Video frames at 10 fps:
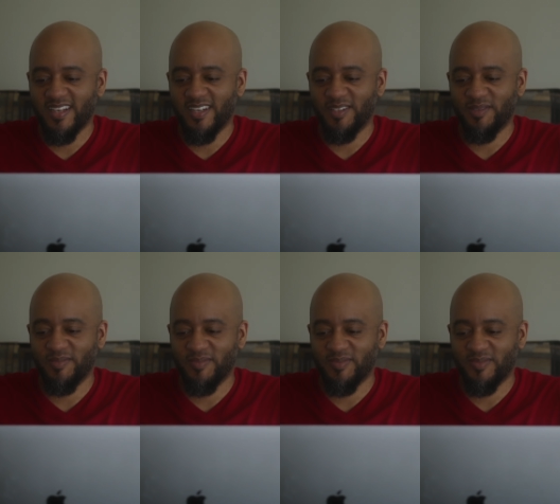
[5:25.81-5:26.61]
um
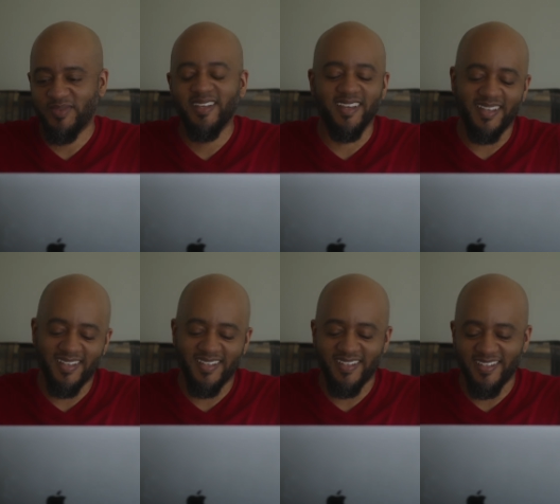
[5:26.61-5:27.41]
yeah
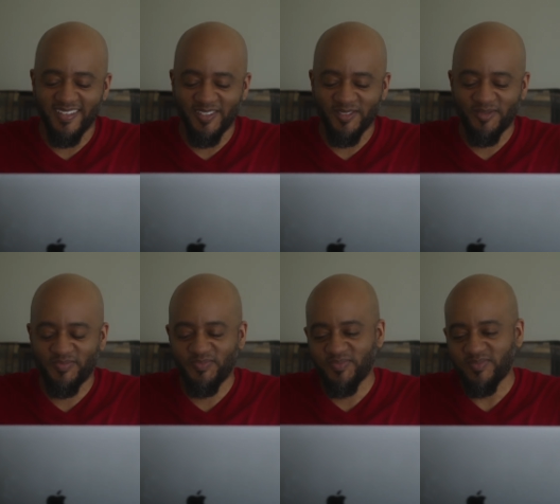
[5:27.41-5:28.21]
you
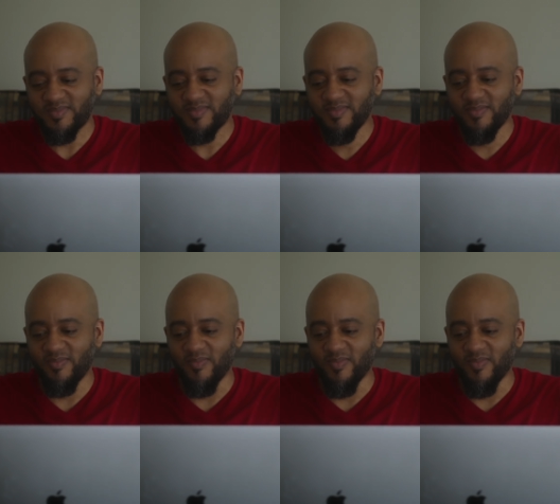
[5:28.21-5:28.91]
know